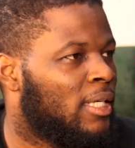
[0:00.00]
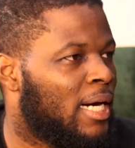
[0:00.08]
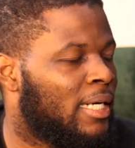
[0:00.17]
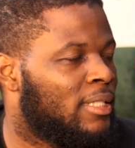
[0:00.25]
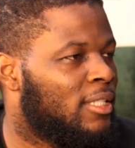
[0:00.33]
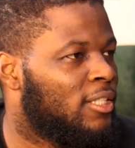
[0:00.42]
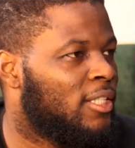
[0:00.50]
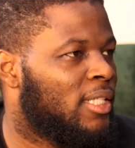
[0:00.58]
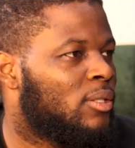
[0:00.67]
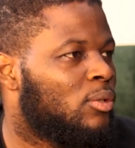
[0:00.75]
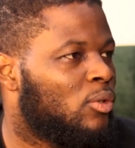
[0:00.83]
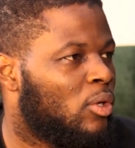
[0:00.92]
Right, he
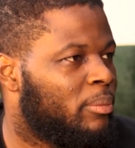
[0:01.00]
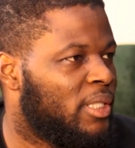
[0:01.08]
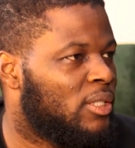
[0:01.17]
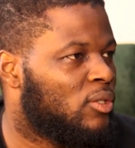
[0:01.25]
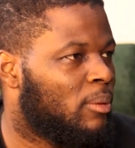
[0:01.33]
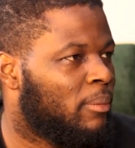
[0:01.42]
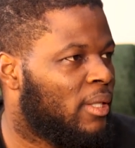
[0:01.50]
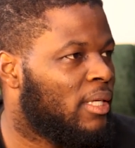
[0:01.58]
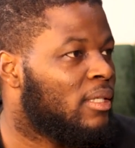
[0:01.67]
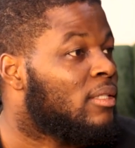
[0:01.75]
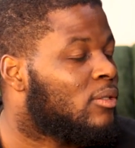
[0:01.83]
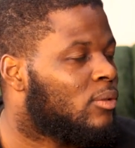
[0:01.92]
needed to update some
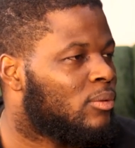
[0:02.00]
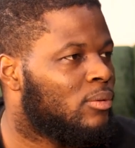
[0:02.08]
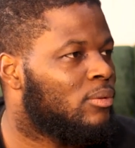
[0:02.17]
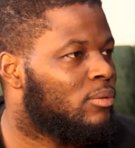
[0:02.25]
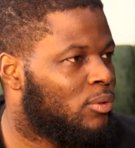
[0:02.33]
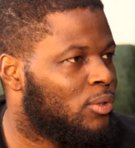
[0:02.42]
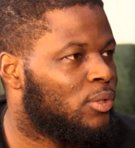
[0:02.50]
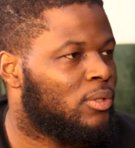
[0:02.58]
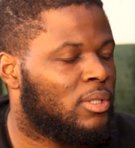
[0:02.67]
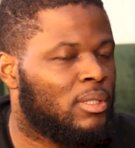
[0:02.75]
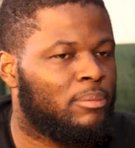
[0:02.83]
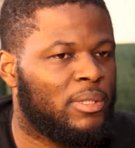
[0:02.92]
things to
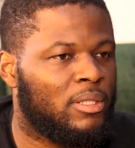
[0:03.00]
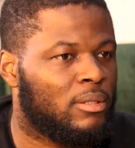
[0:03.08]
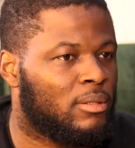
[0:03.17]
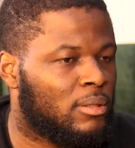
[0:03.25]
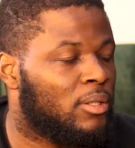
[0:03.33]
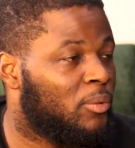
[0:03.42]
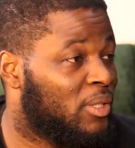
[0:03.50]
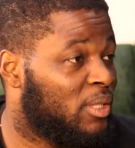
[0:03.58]
use it because